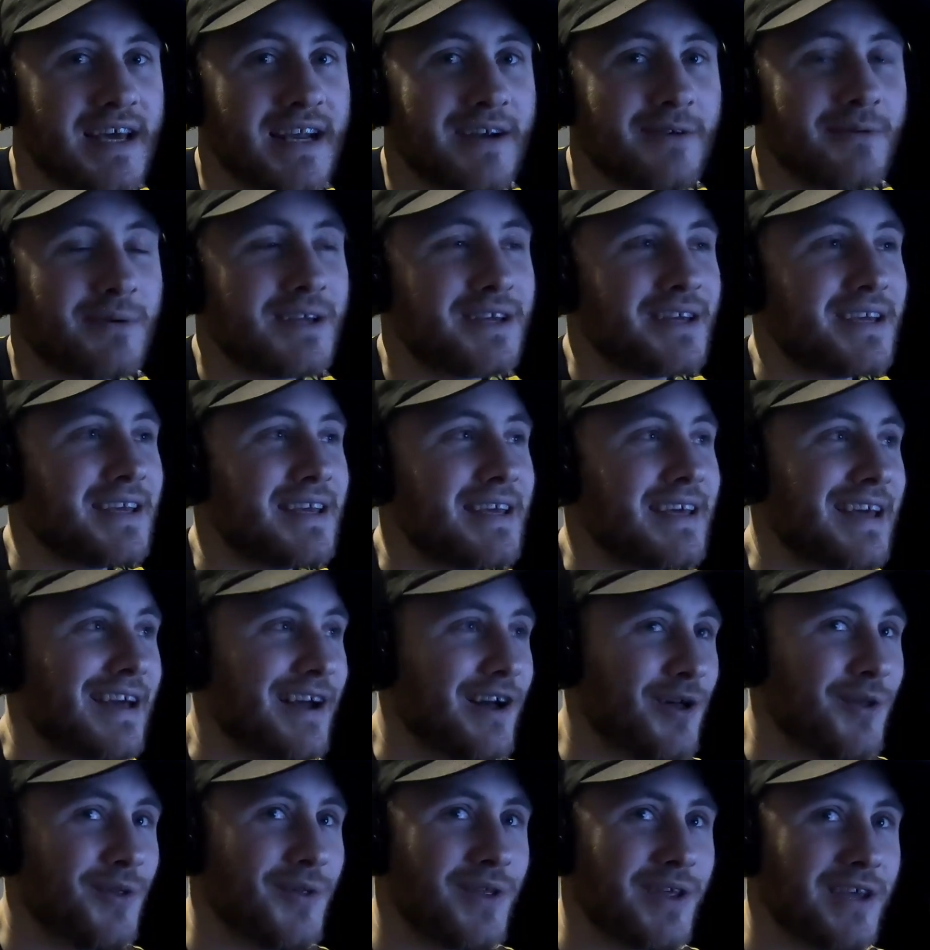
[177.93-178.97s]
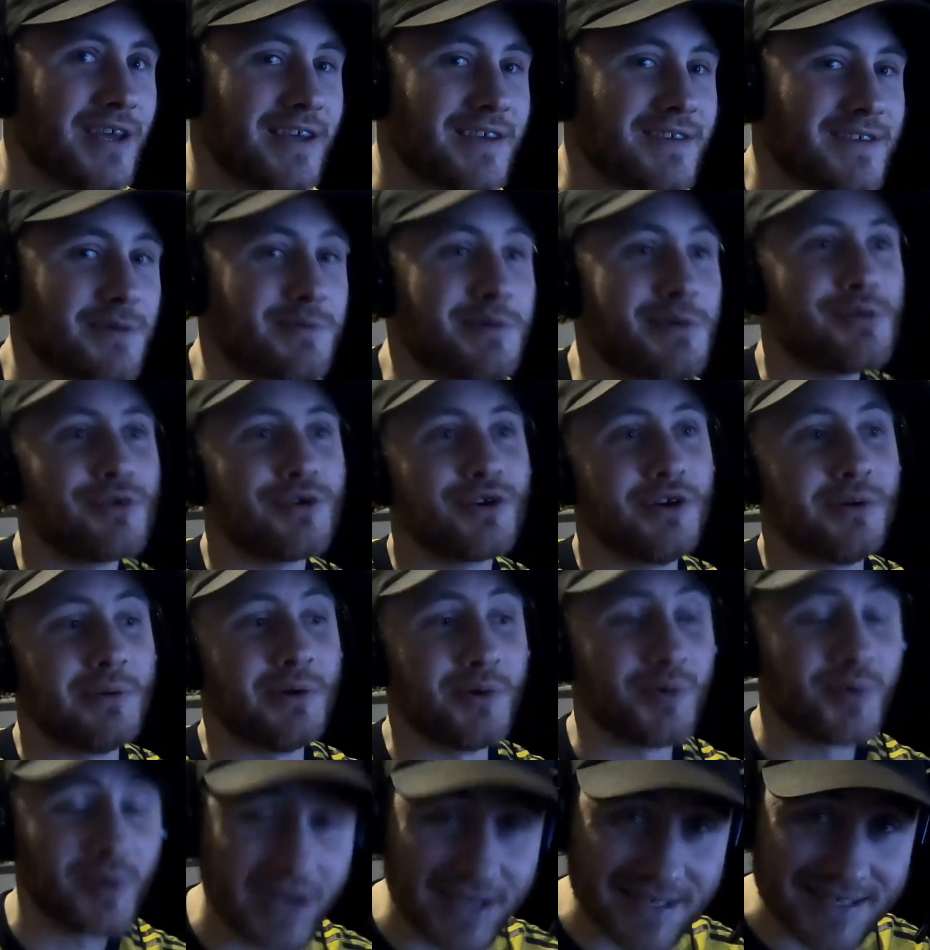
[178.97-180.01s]
Everybody can get healthy. Some people are going to be
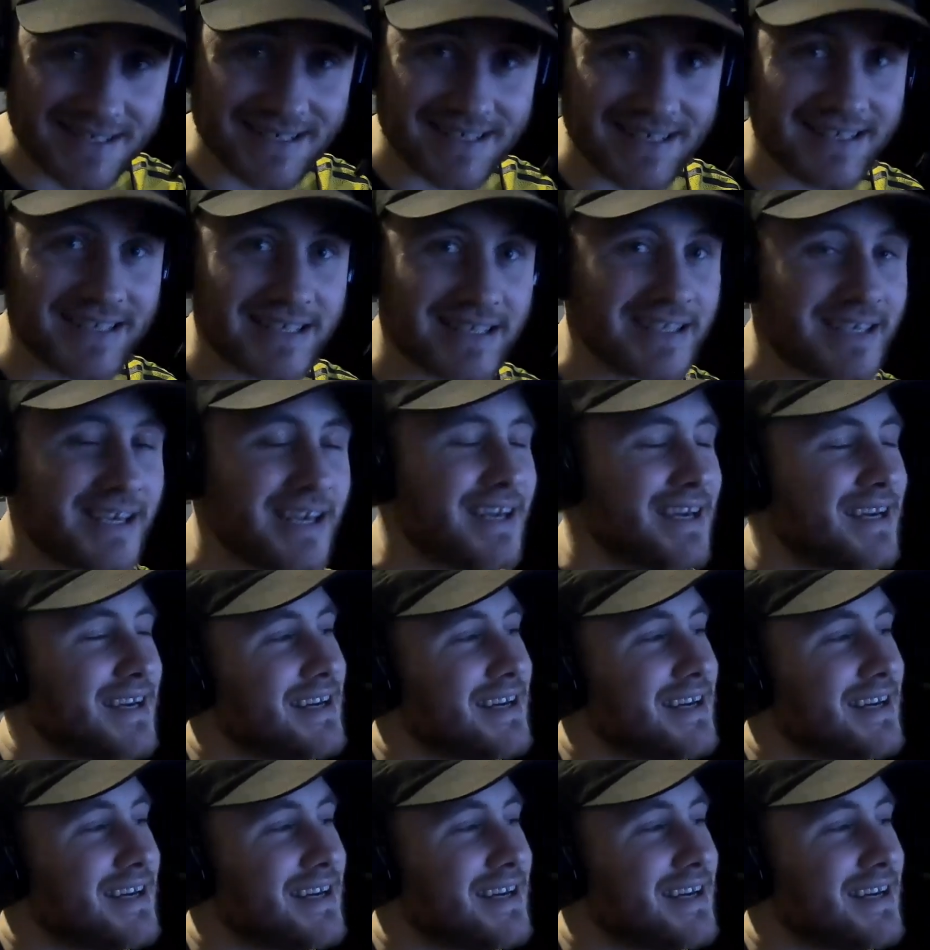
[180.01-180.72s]
rusty.